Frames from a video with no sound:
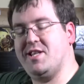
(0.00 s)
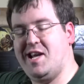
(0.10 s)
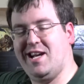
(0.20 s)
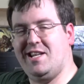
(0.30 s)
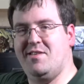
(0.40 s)

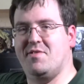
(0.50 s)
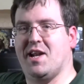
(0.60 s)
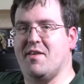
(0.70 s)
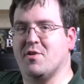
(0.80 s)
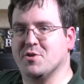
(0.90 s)
Detective
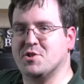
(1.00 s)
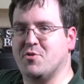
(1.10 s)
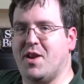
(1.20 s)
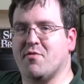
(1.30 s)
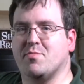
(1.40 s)
that I've
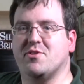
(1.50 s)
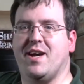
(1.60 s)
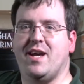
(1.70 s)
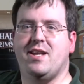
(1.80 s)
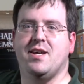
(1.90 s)
also never
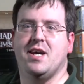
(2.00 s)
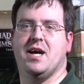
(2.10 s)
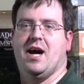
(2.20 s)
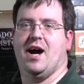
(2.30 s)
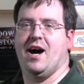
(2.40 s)
played.
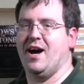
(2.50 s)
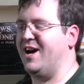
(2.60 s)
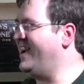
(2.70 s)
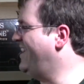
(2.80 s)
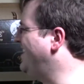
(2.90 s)

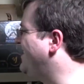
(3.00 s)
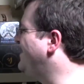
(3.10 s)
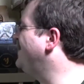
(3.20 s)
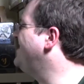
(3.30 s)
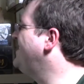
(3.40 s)
I
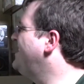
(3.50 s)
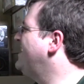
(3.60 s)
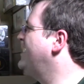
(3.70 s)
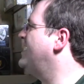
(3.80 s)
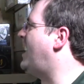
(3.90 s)

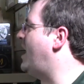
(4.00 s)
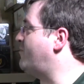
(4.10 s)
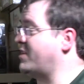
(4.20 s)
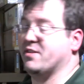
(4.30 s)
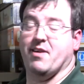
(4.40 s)

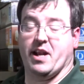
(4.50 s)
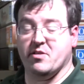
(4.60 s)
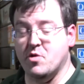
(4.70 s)
played a lot of